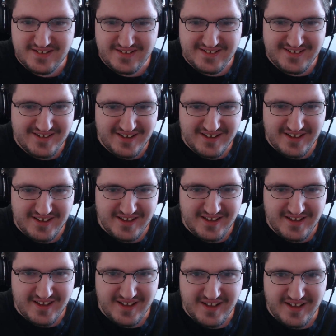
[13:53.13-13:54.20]

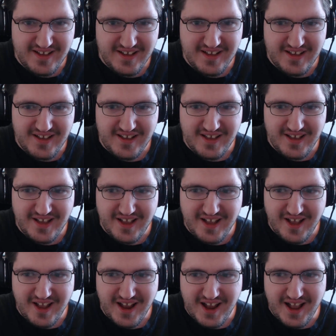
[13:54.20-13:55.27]

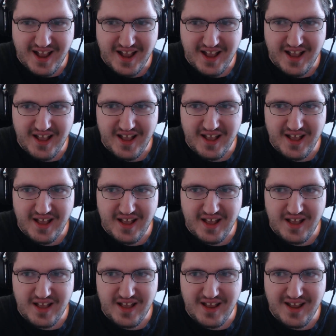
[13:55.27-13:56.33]

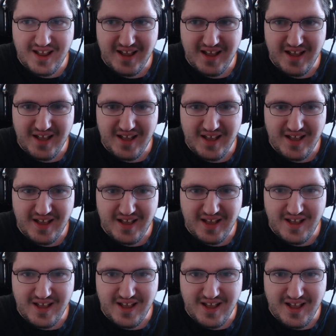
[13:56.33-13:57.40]

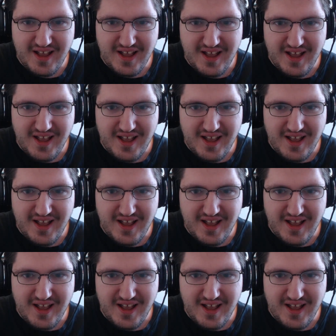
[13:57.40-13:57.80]
No one is speaking in this clip.